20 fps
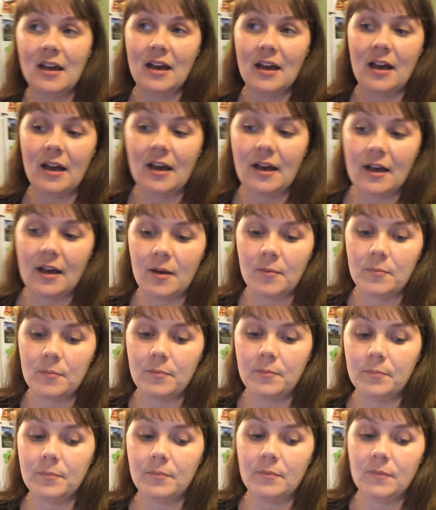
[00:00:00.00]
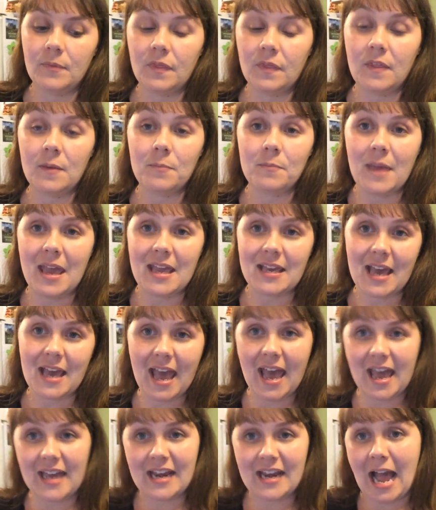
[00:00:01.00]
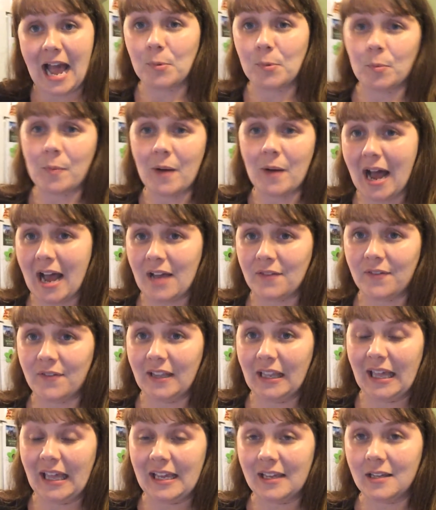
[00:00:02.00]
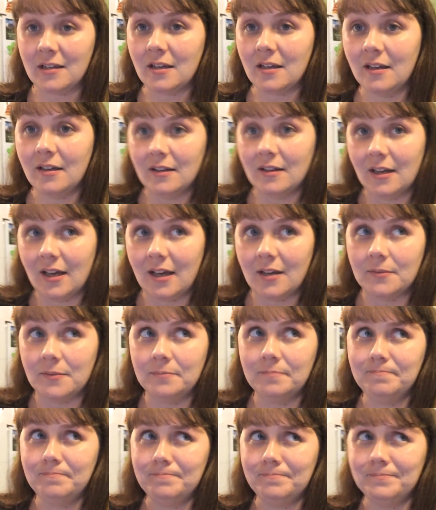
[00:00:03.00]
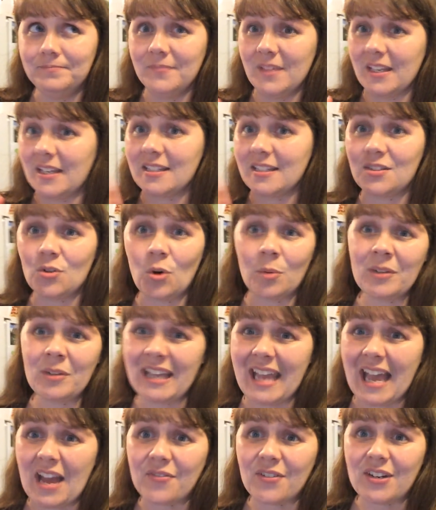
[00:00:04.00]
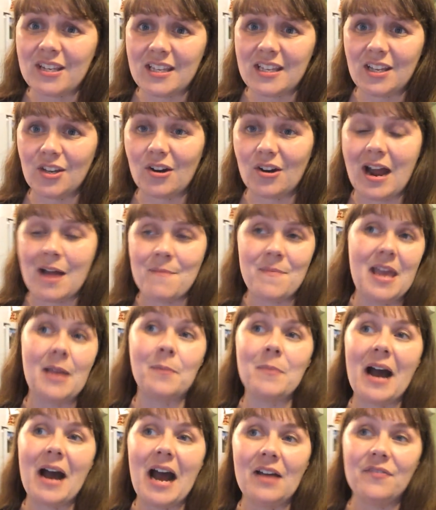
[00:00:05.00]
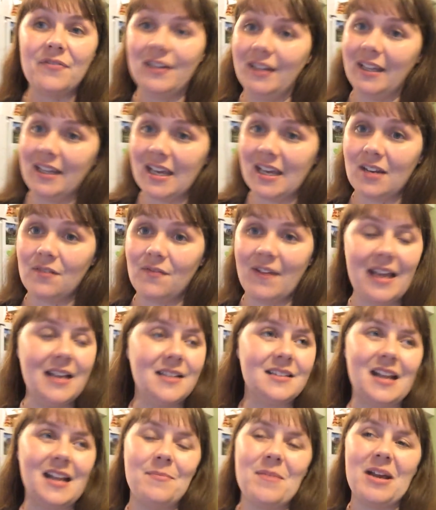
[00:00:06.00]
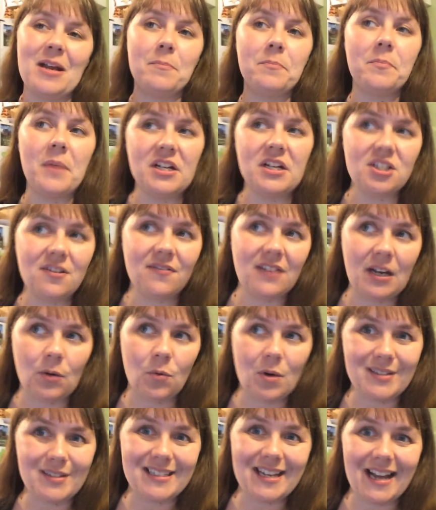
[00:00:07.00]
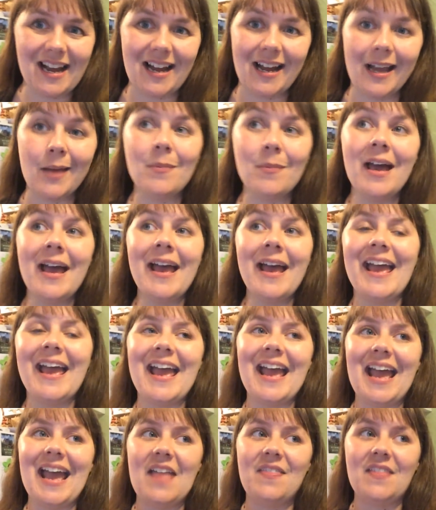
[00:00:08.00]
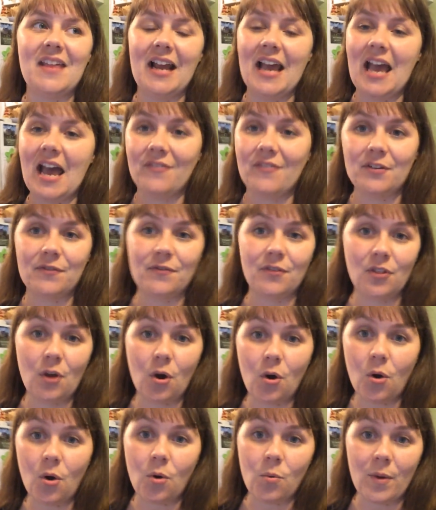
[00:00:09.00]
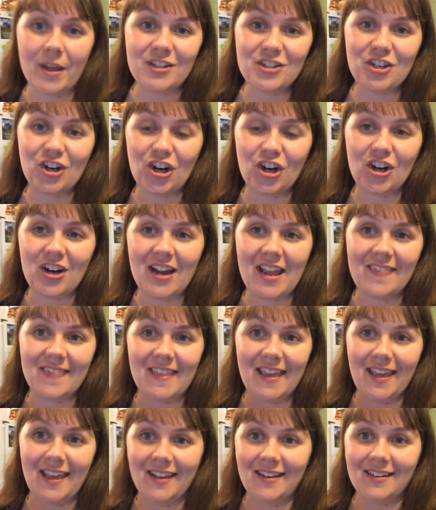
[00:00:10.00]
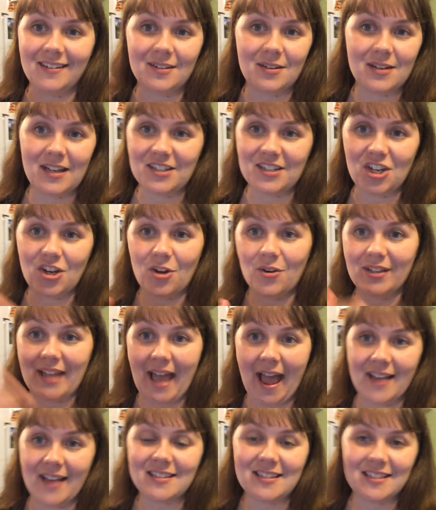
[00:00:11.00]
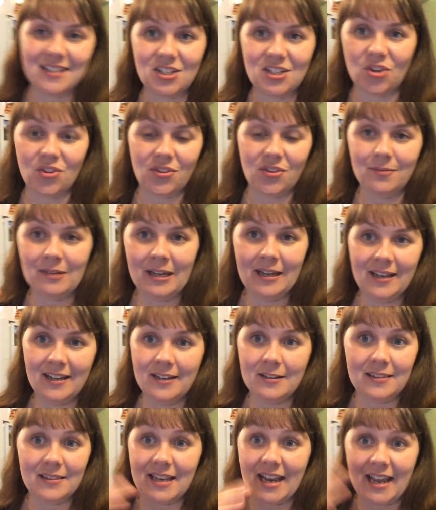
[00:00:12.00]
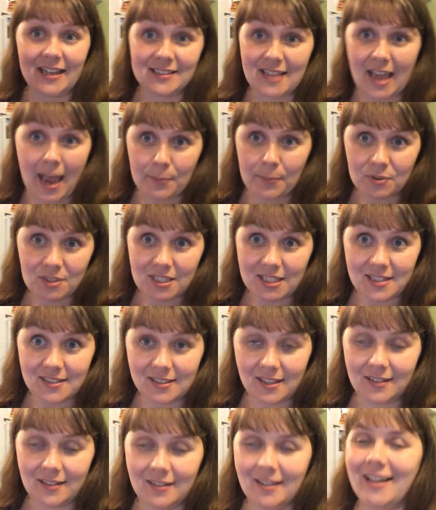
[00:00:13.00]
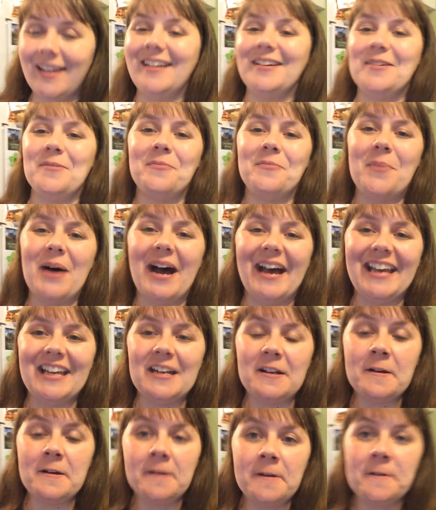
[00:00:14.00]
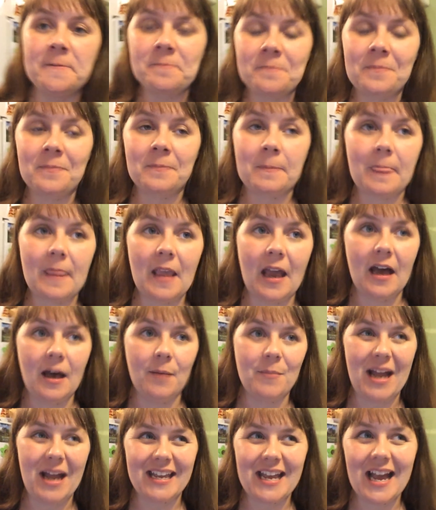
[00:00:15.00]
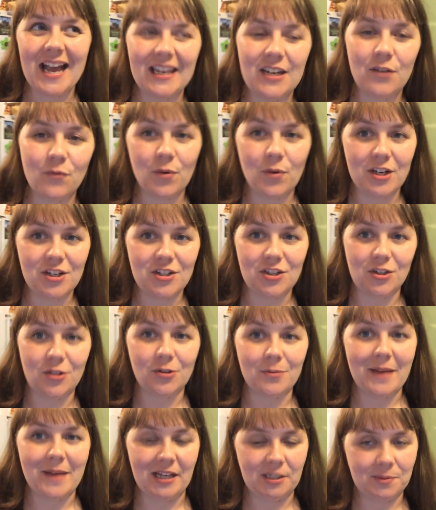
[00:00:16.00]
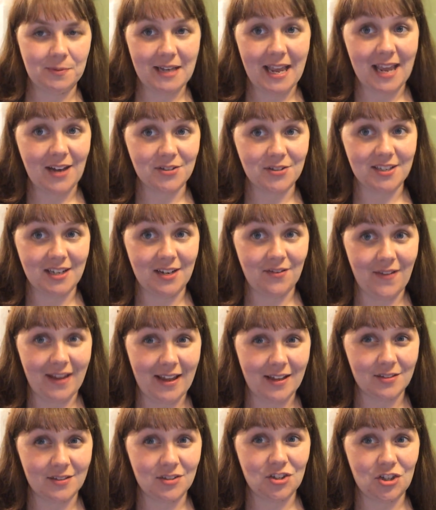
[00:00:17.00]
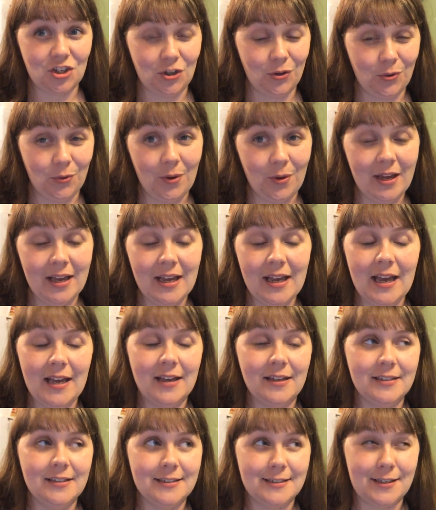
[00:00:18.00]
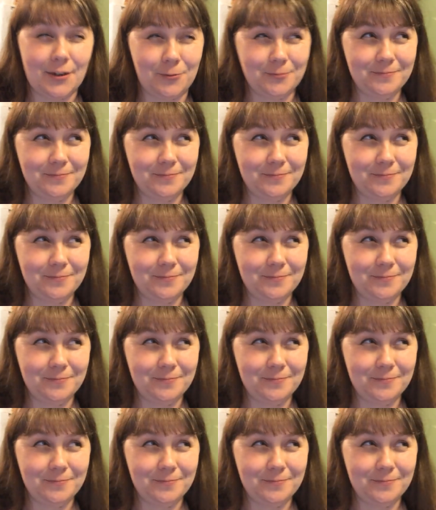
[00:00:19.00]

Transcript: um, the make ahead apple pie filling, because normally every year I make pie filling in advance and I make a bunch of it at one time, and then I have it for the whole winter, and then and, you know, it lasts until the next apple season. But um, I kind of want to do mashed potatoes in advance too. So